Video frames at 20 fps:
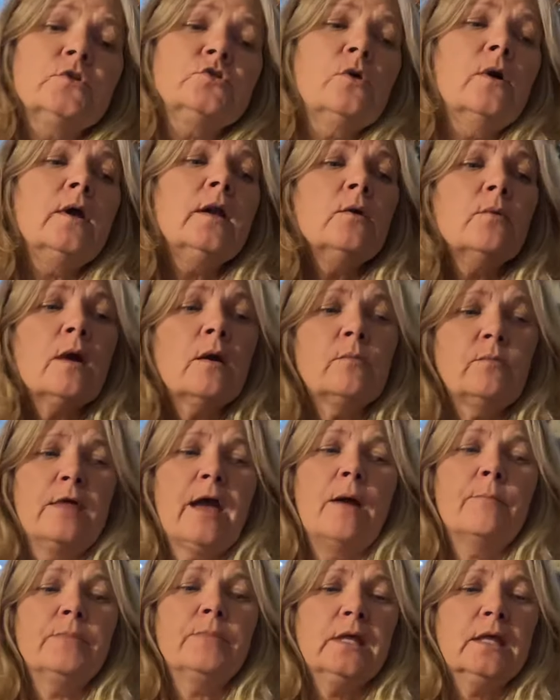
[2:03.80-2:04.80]
So anyway,
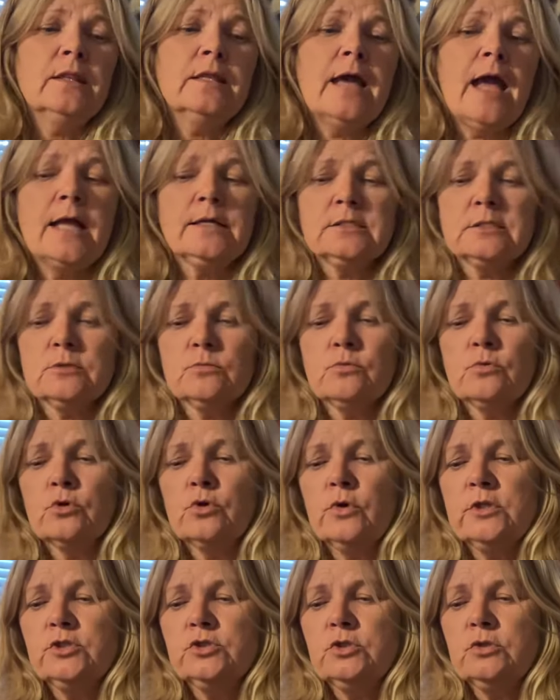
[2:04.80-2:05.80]
without being that, we're
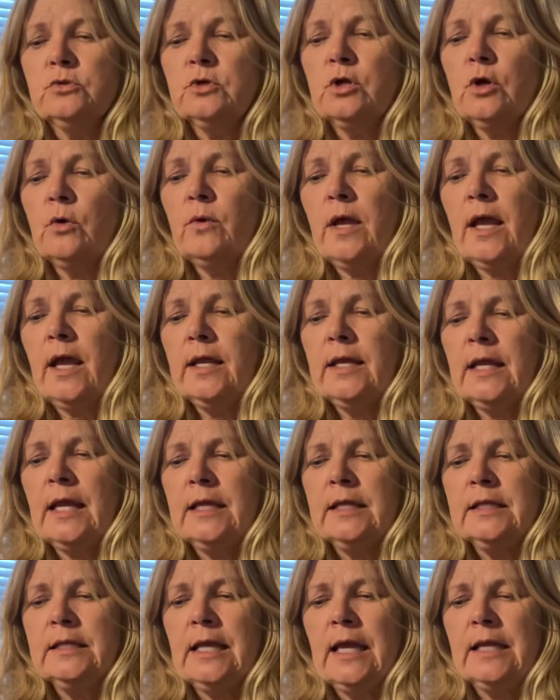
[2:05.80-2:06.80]
going to go ahead
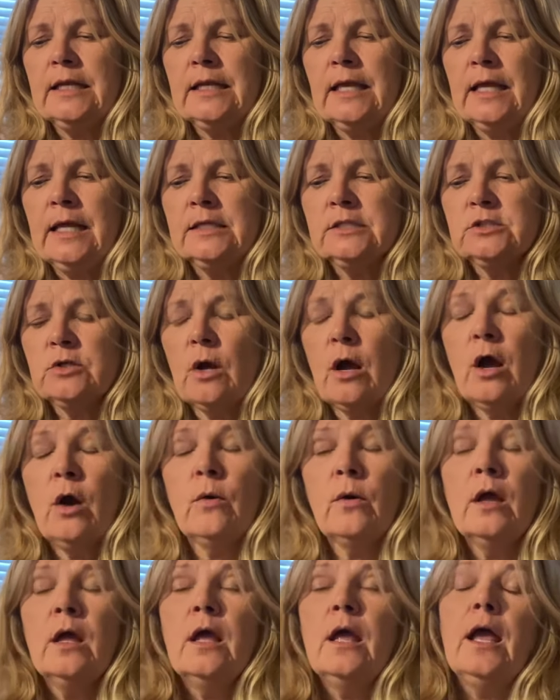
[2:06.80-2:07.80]
and get into,
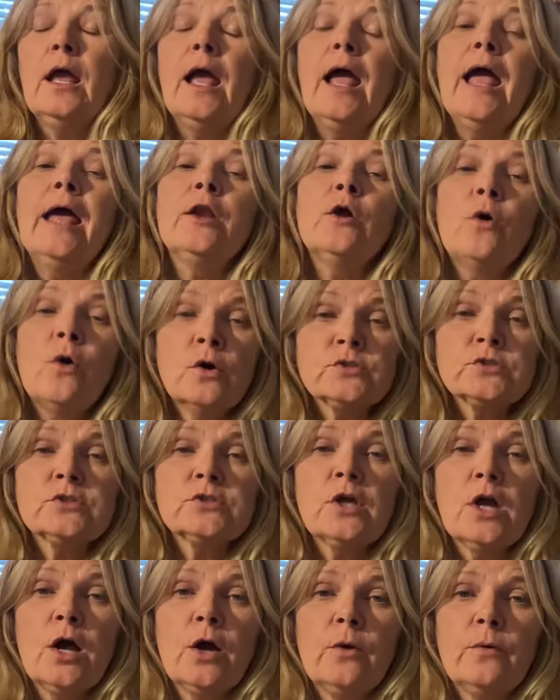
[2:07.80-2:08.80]
oh, and
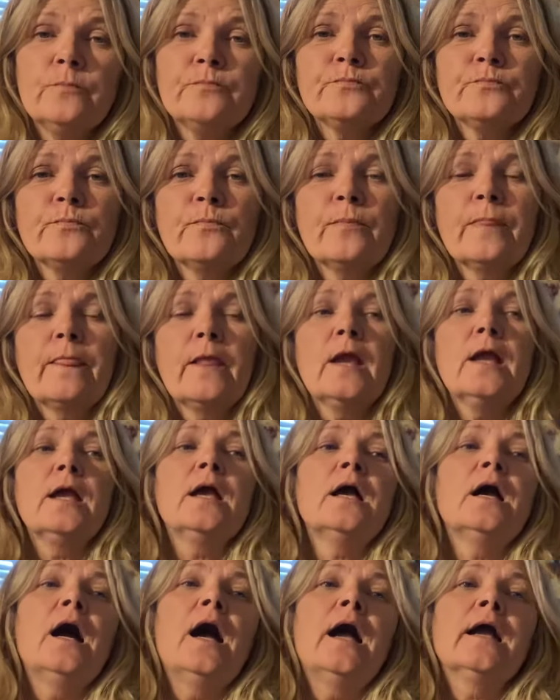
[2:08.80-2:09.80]
also,
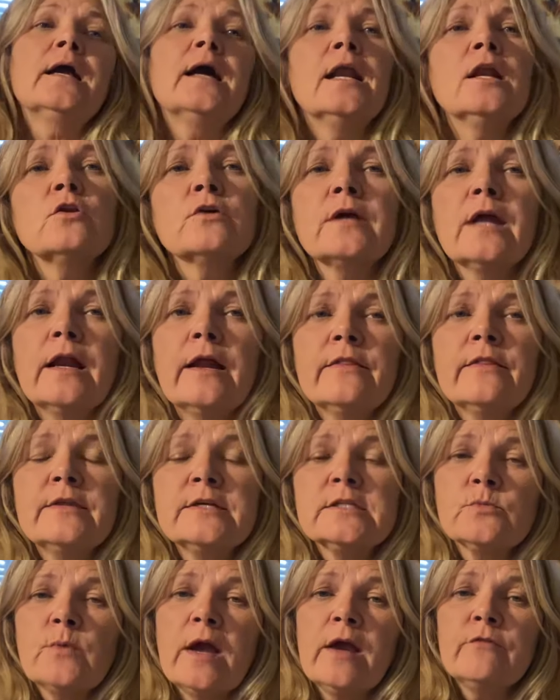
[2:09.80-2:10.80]
I kind of look at it
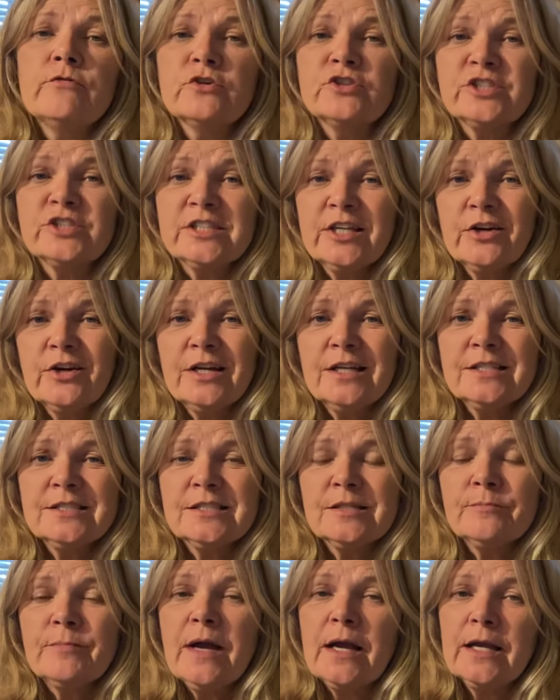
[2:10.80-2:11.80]
this way. If you're
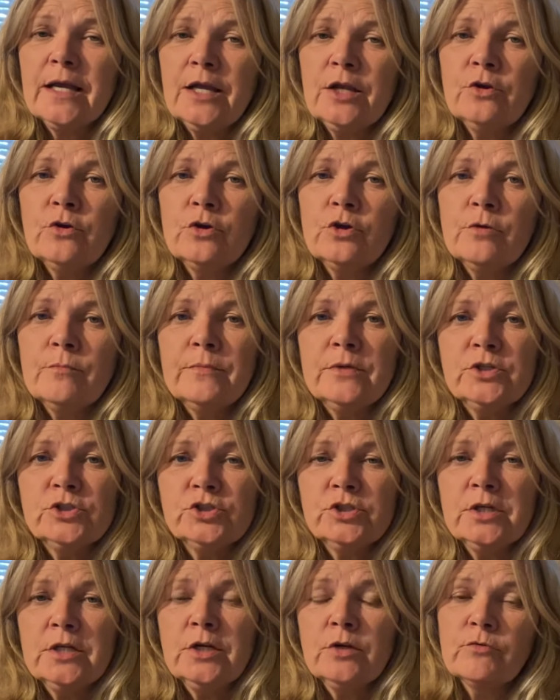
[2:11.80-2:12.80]
serious about getting on your
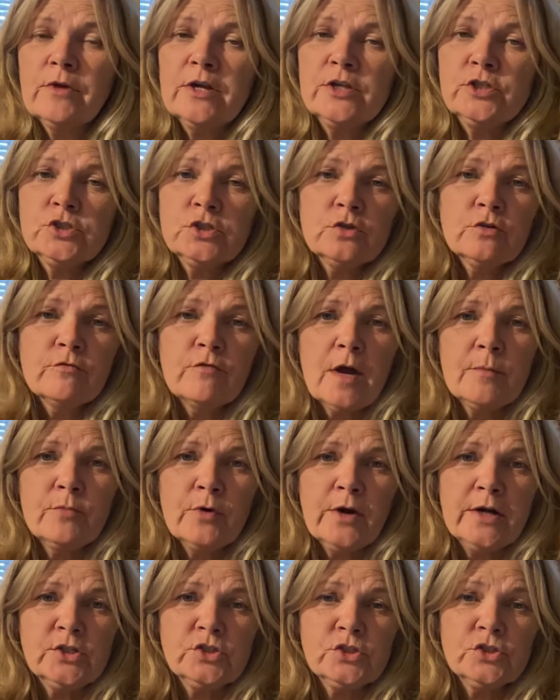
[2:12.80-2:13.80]
mission and raising your
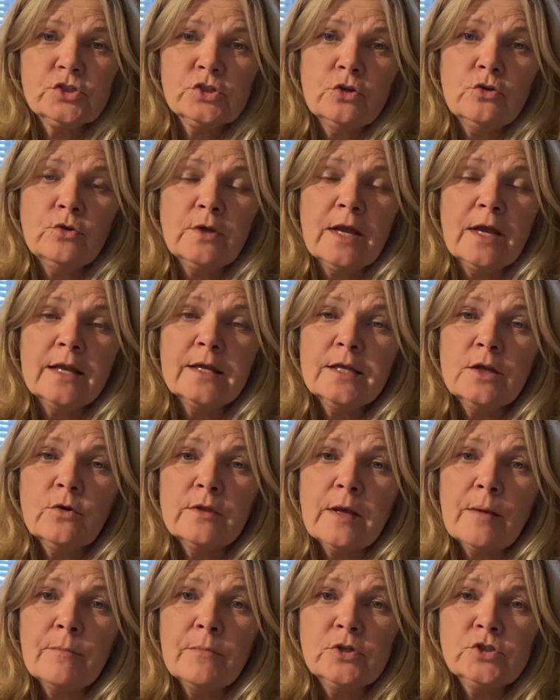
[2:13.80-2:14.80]
vibration so you can get on
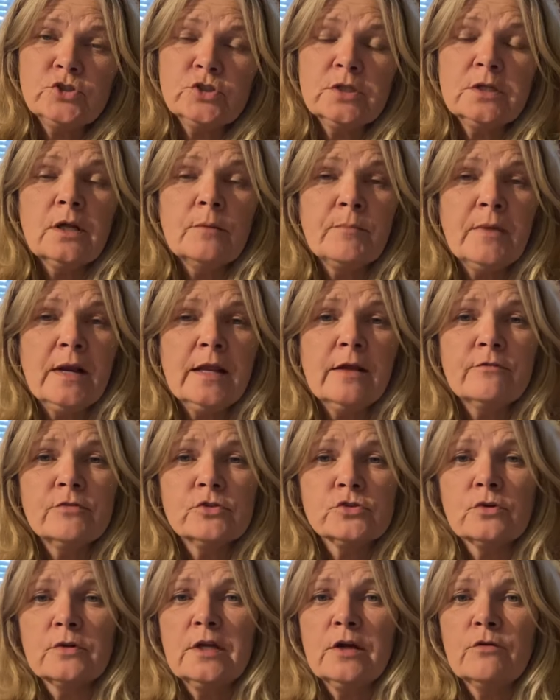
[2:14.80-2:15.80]
that mission, many of
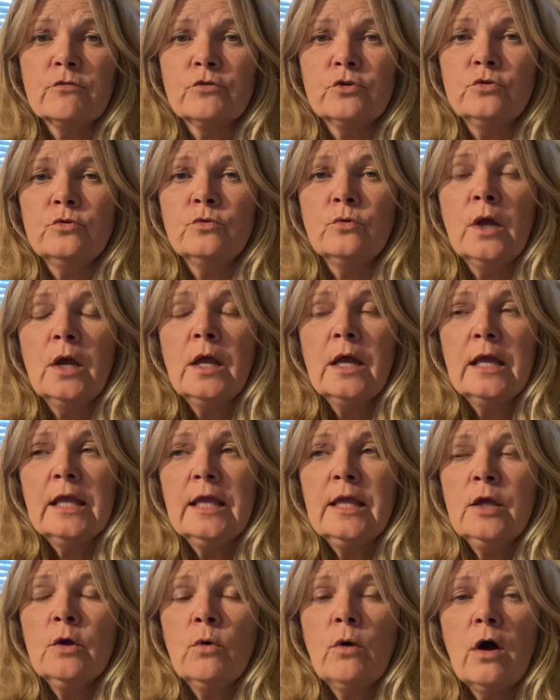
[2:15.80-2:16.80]
us are here to
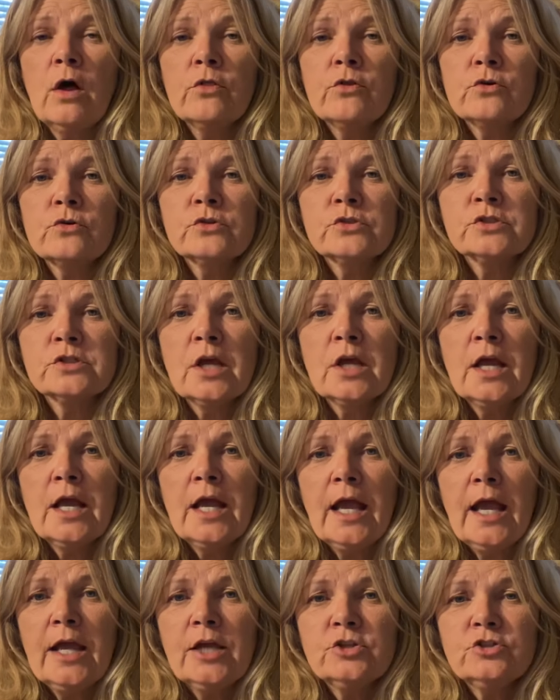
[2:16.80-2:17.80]
heal others
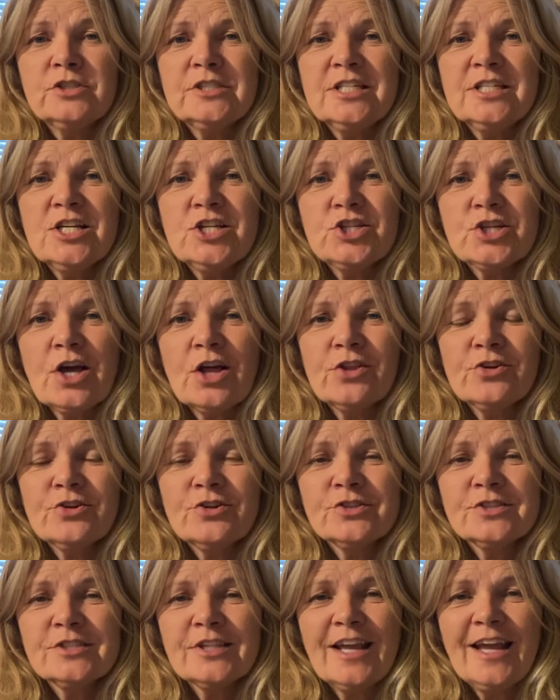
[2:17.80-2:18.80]
and to teach
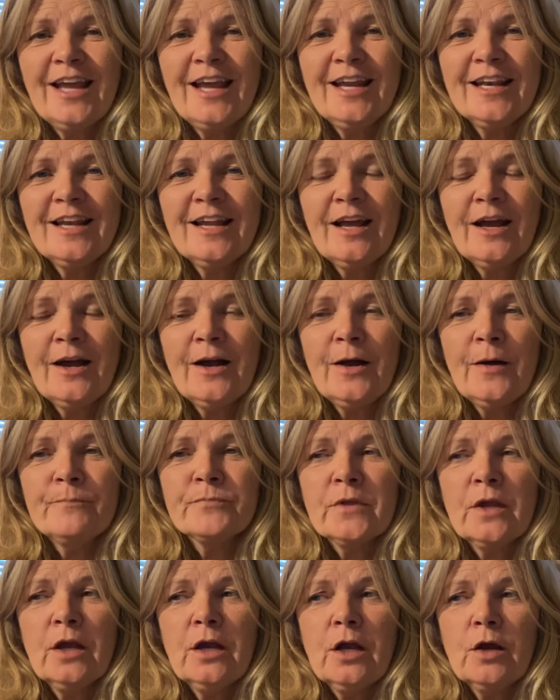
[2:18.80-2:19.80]
others and um,
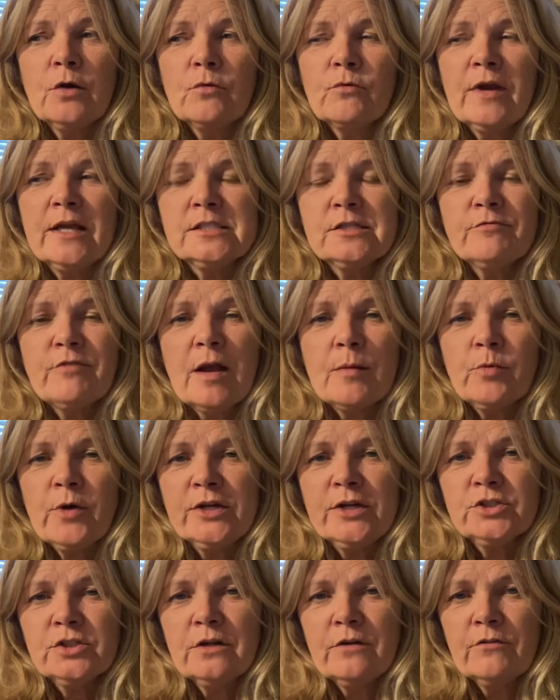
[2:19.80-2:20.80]
raise the
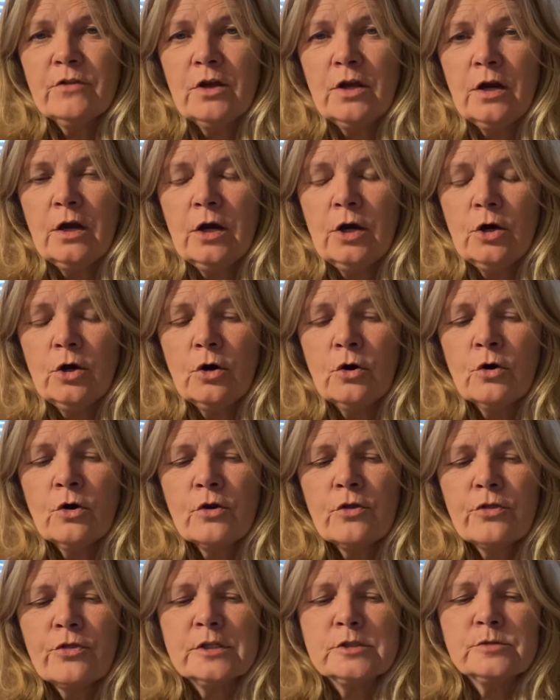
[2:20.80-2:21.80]
vibration of the uh,
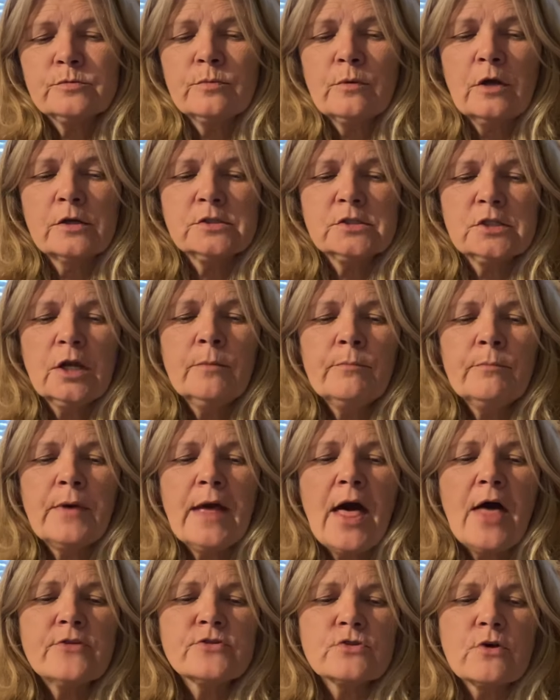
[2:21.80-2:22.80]
earth, us, us
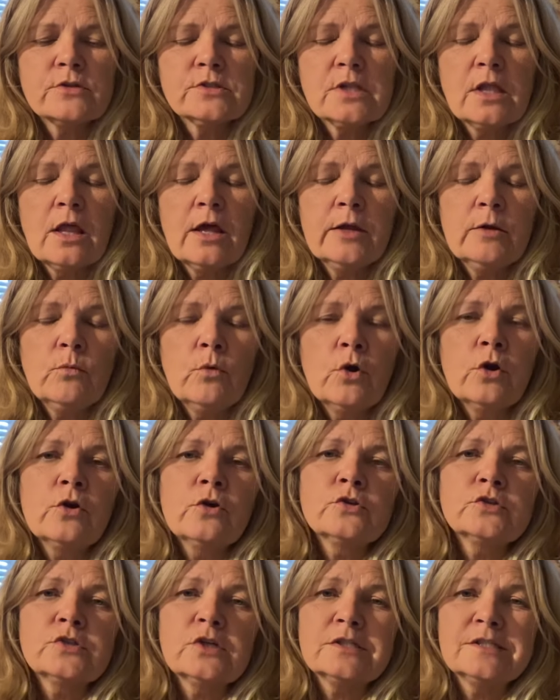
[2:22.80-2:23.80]
empaths, us light
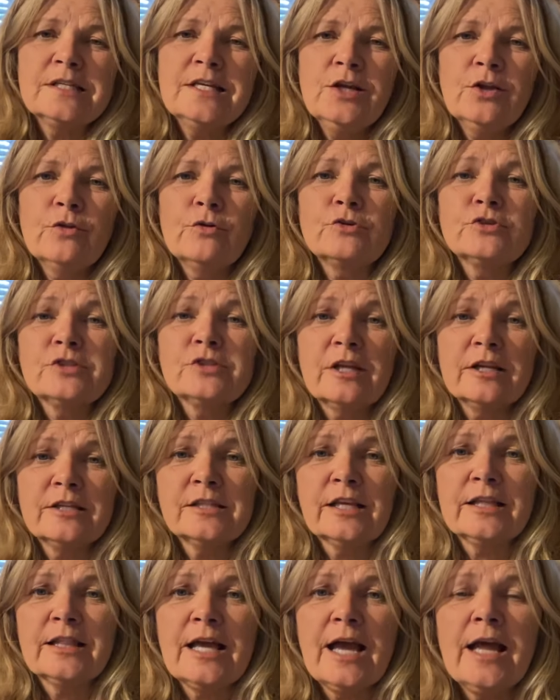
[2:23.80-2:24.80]
workers, us healers, things
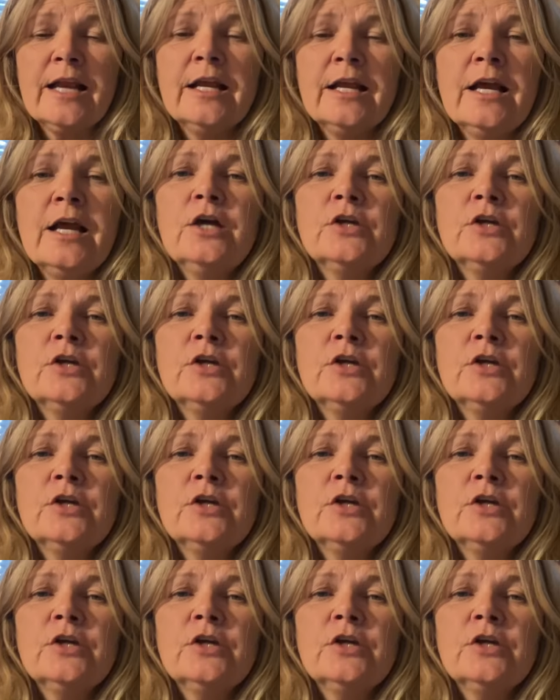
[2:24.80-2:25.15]
like that.